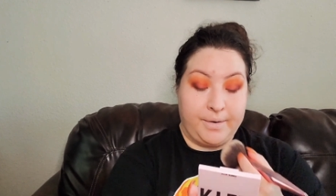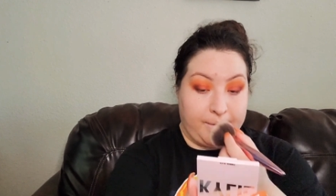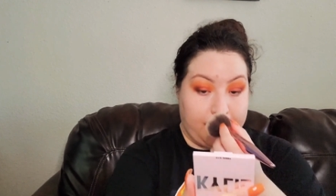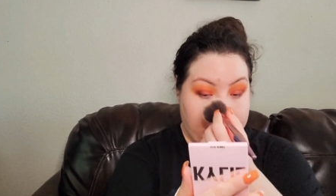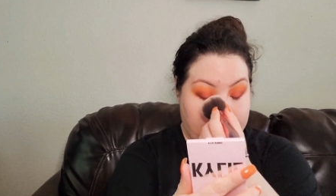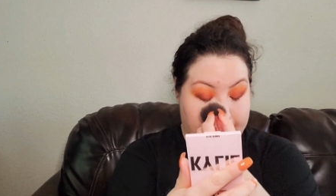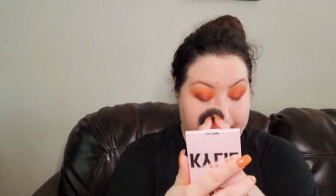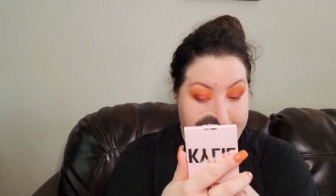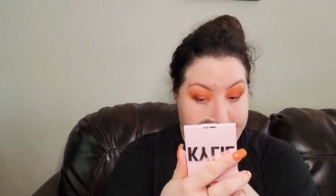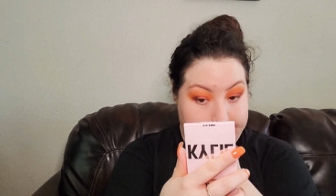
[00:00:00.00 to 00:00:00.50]

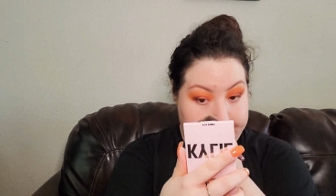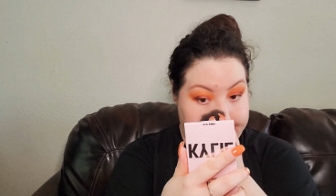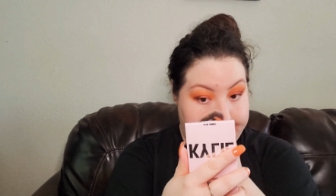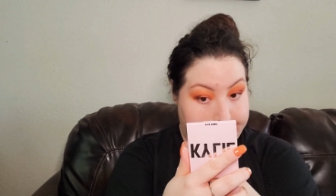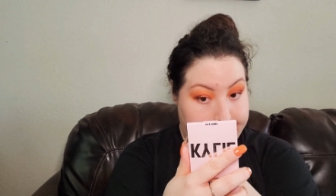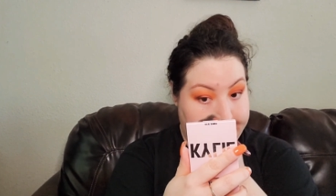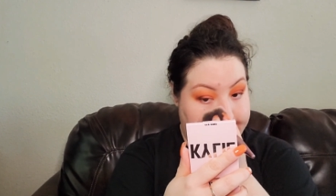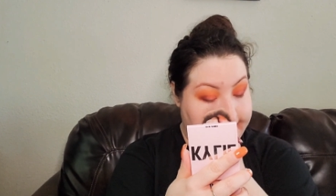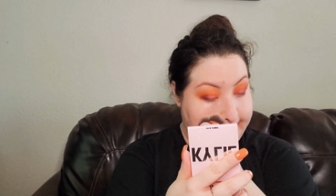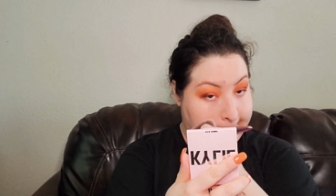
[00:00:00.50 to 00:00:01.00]
um,
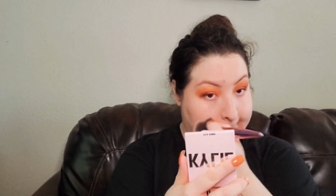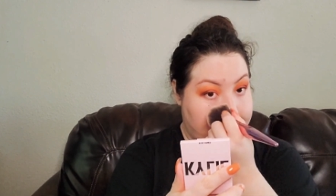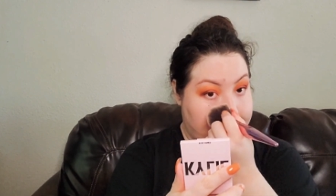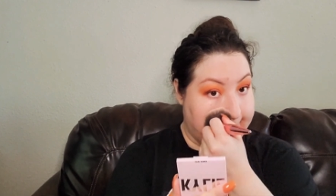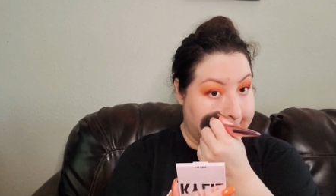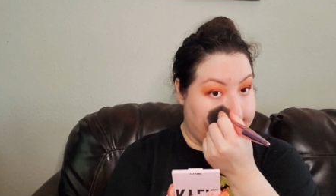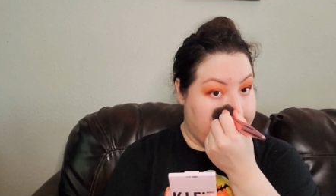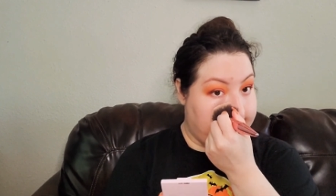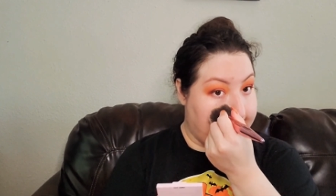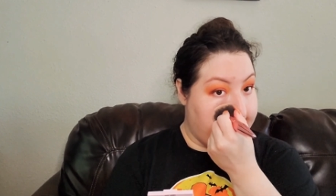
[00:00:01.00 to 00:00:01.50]

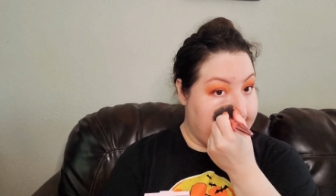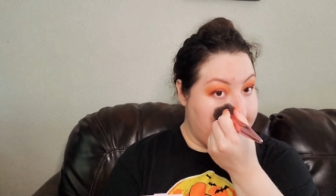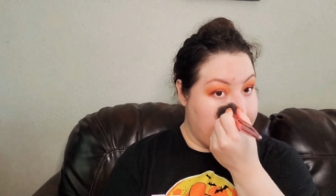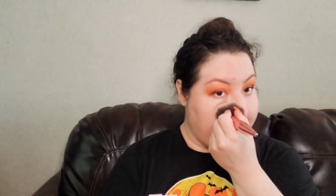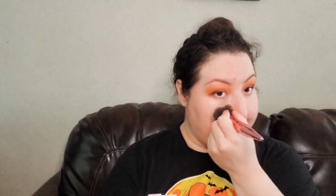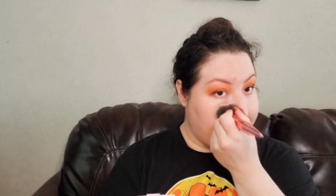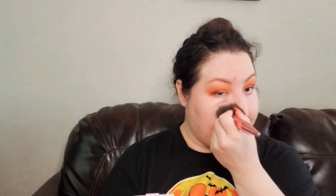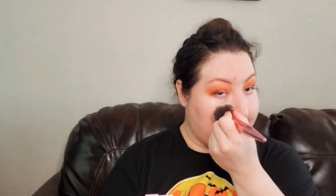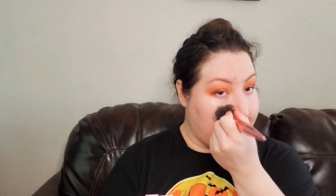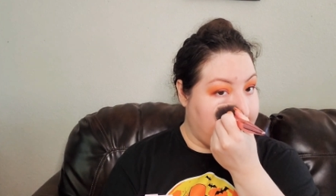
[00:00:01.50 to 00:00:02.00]
sorry,
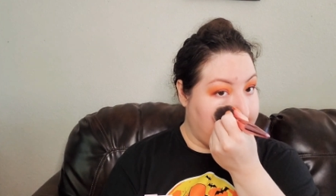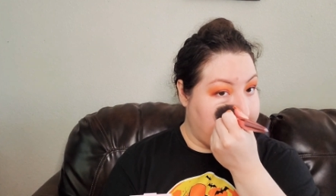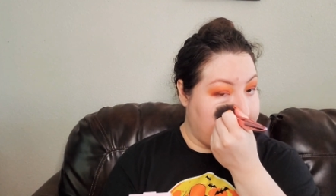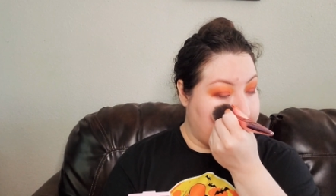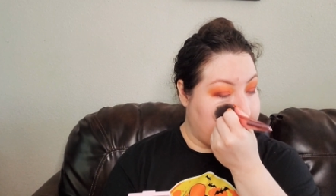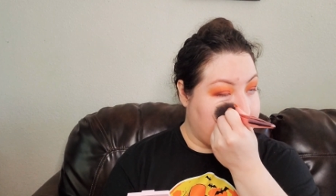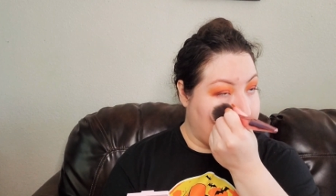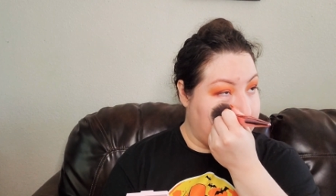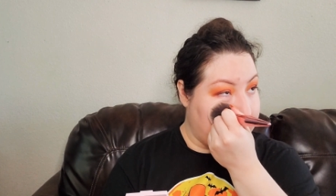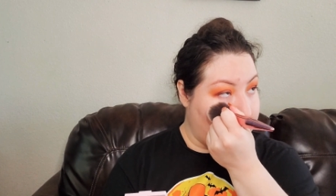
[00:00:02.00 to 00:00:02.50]
my dad was
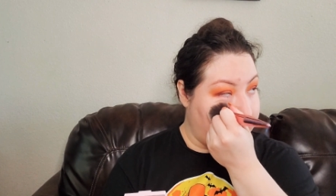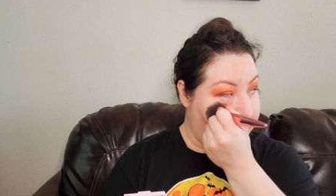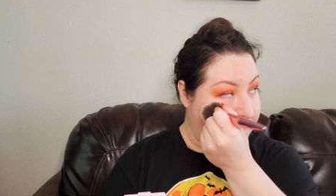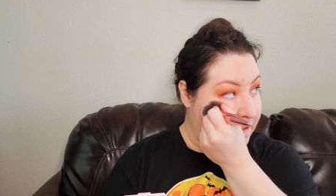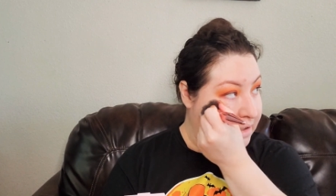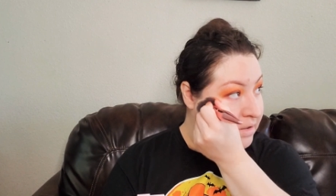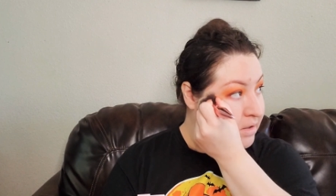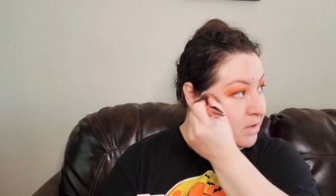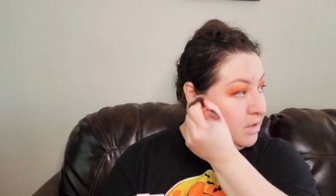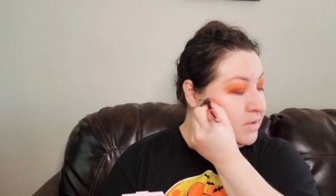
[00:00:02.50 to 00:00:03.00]
calling me.
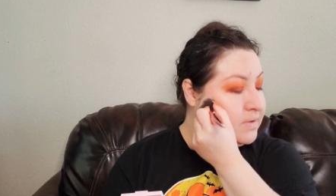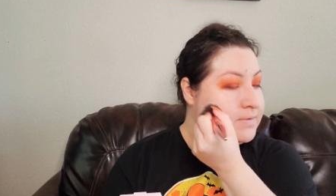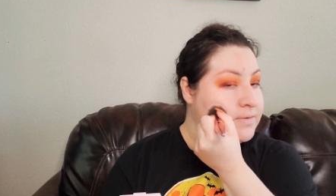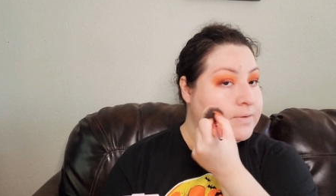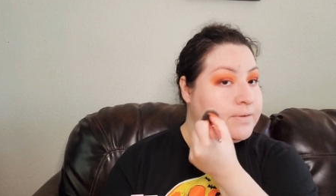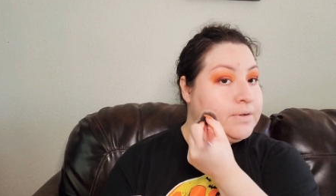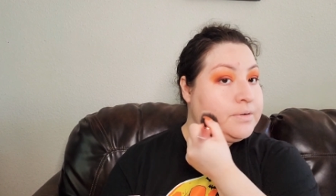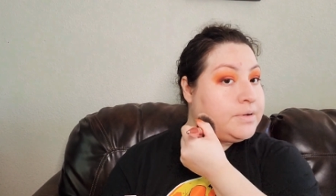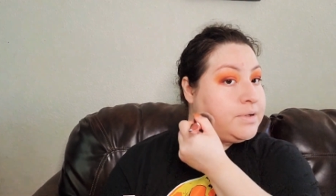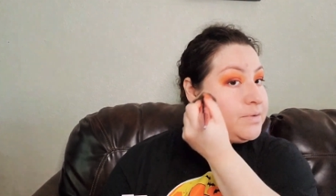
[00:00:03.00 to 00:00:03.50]
So
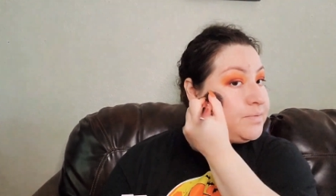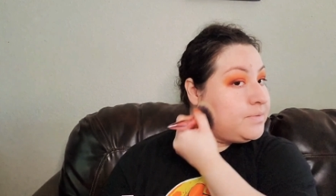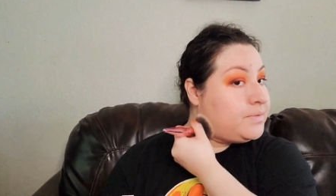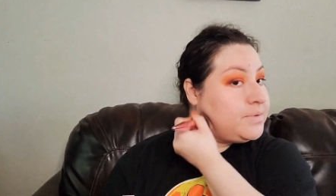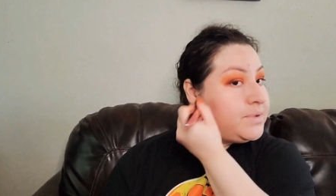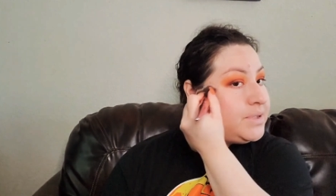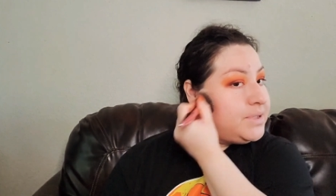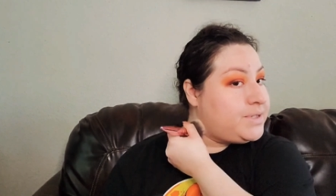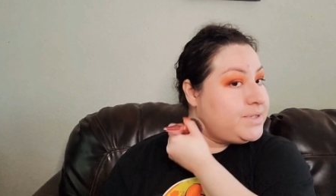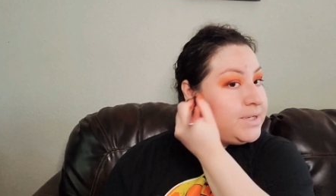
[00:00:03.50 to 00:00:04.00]
anyways, what
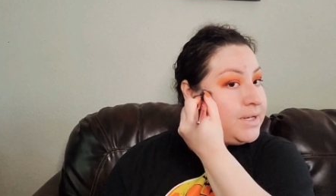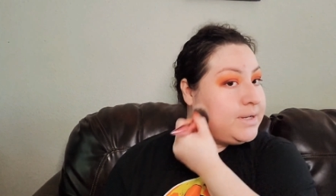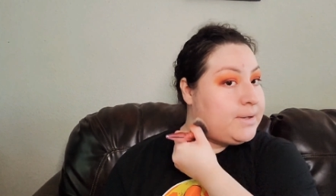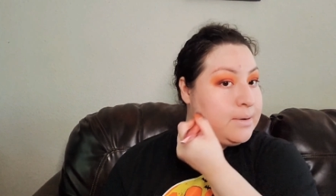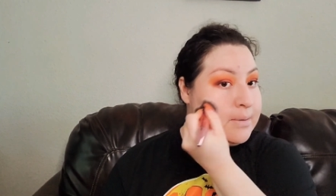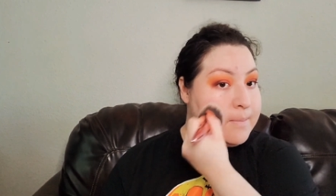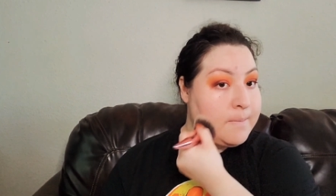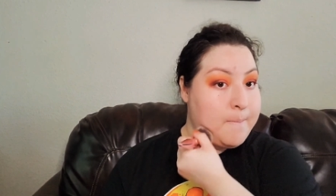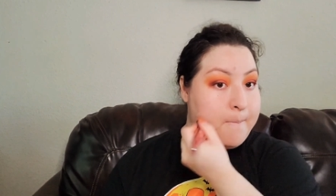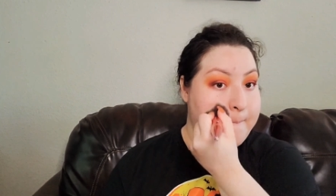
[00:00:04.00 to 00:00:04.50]
was he
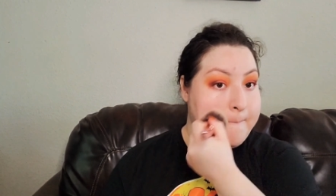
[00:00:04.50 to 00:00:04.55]
saying?